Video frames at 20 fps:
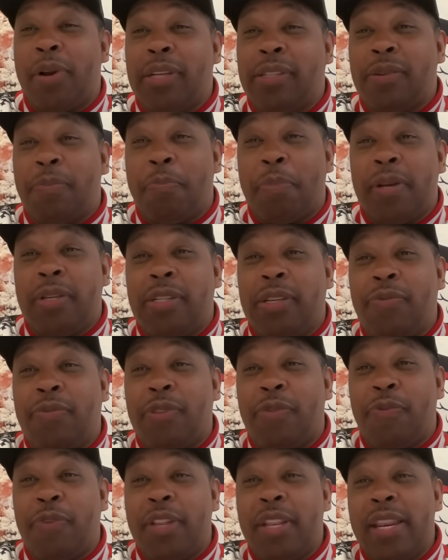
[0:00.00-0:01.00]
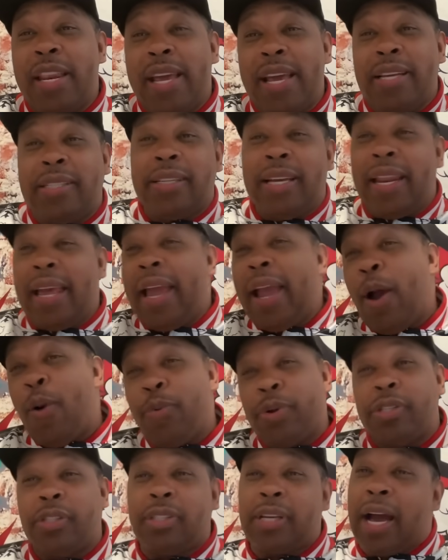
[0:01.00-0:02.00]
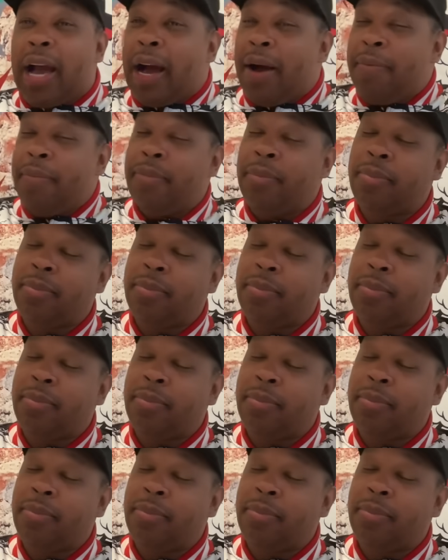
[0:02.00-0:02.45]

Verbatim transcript: That's the BG with the veneers and he on his top.